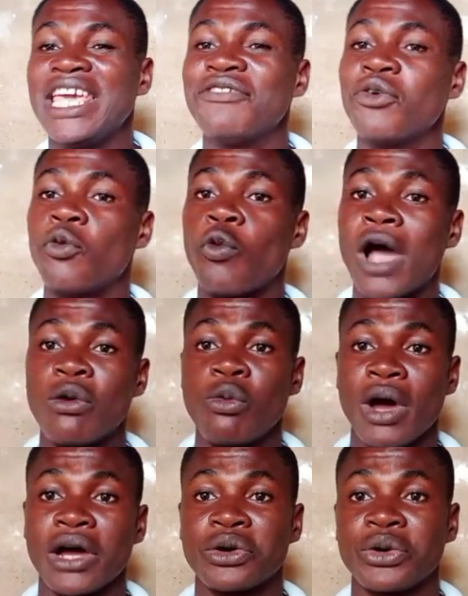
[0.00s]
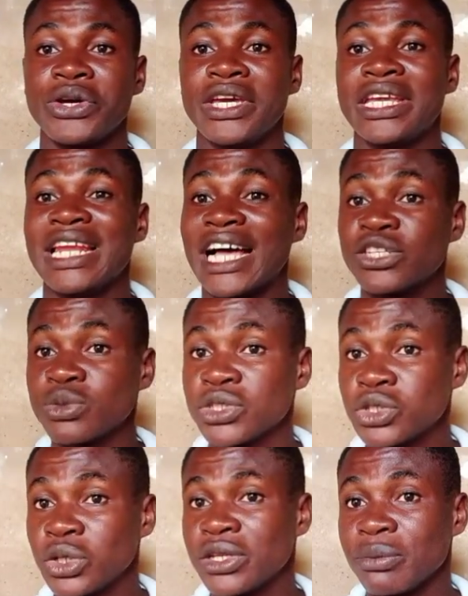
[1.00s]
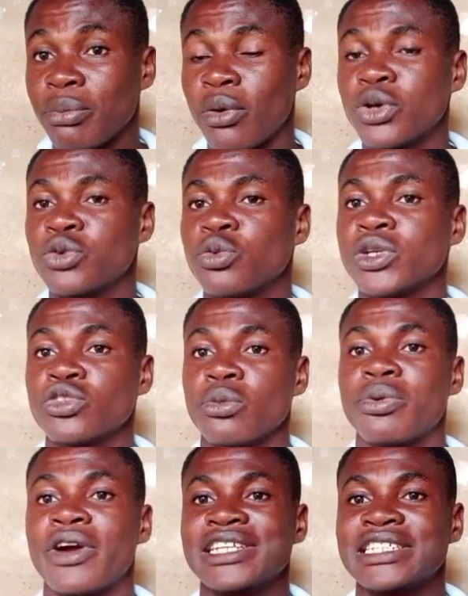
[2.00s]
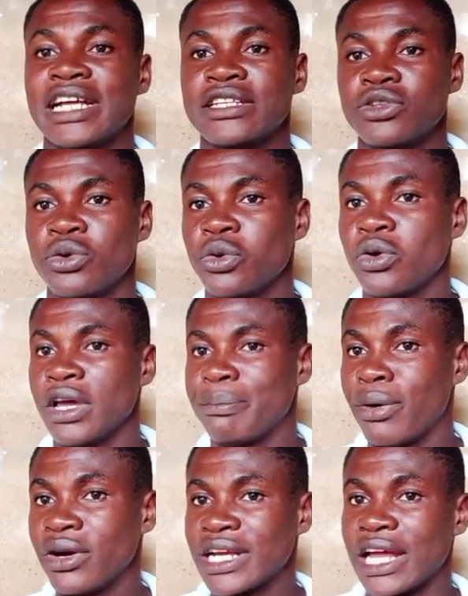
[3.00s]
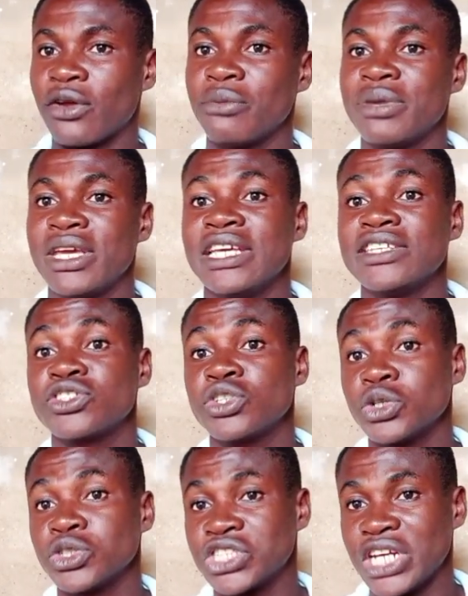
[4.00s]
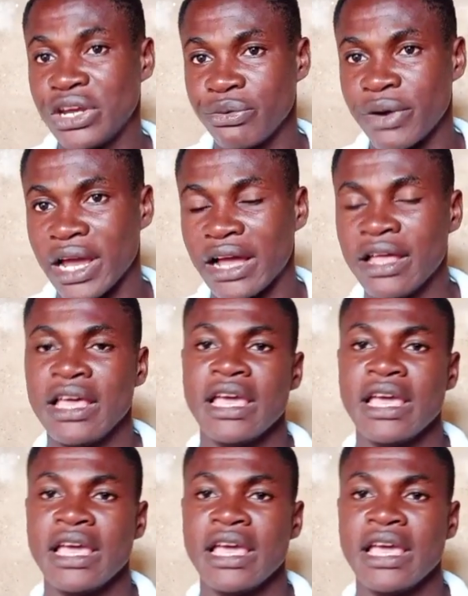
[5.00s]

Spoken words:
Even while we were going, as we saw the pond, we were surprised that no, a pond cannot be in such area,